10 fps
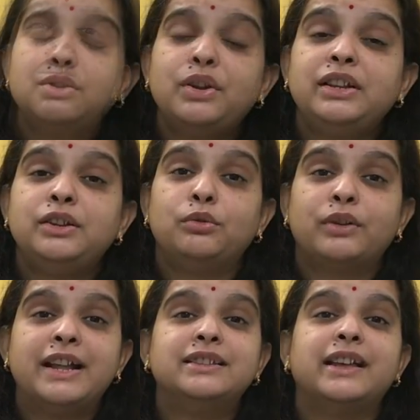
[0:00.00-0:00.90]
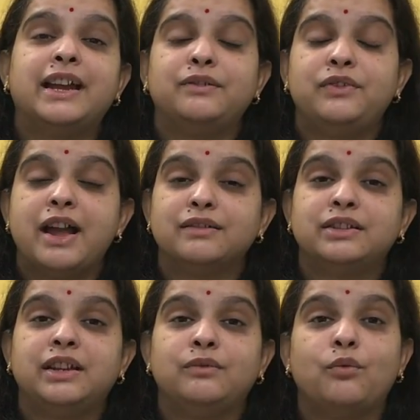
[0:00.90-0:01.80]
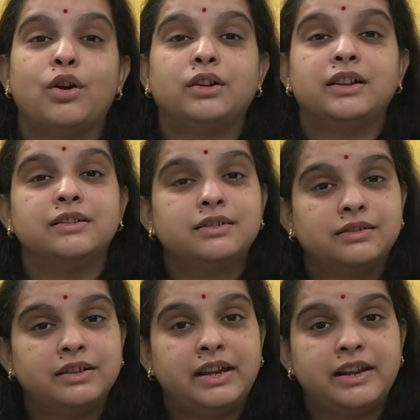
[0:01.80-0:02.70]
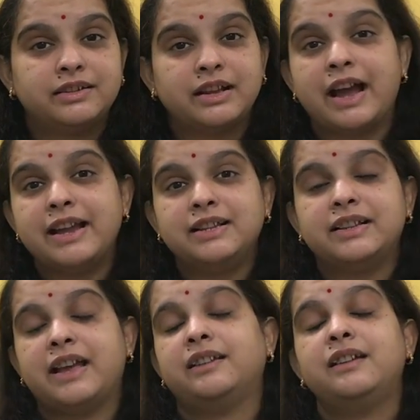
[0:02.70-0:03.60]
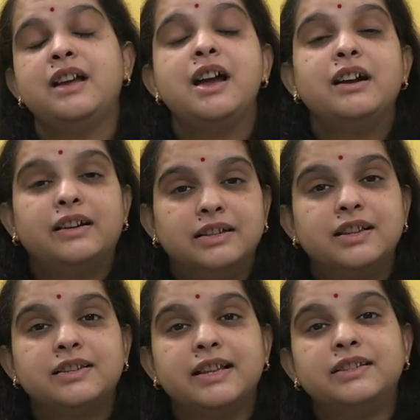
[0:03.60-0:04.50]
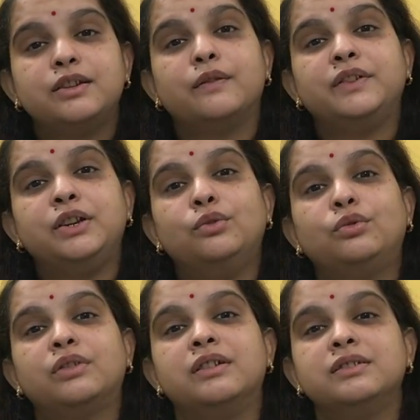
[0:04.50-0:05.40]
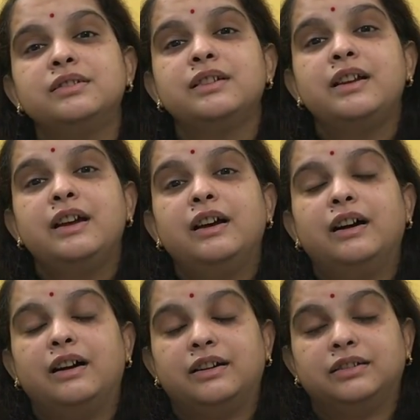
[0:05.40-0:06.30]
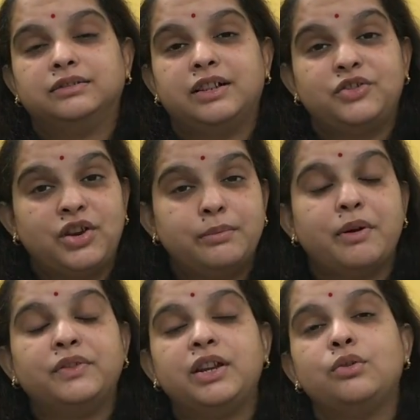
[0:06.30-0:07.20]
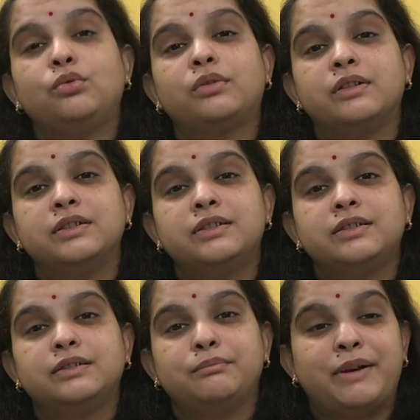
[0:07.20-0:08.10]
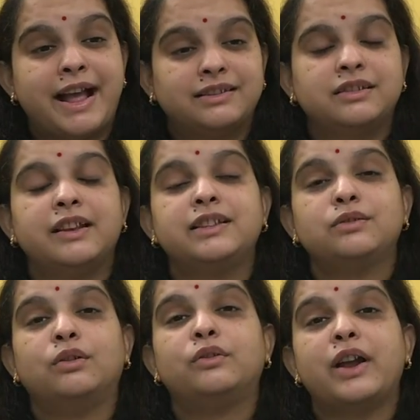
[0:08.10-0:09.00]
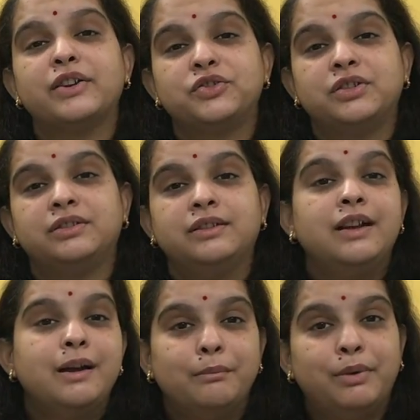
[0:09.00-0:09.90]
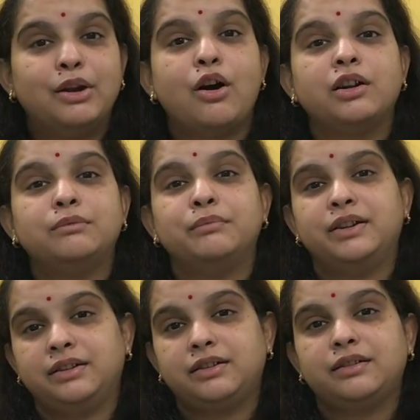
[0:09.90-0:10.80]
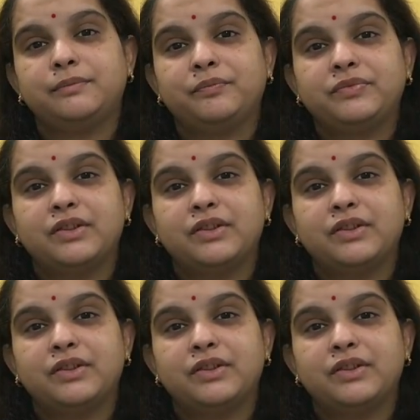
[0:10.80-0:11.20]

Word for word: so in uterine sign we have seen what is the size and consistency of the uterus, the shape of the uterus, Braxton Hicks contraction, ballotment,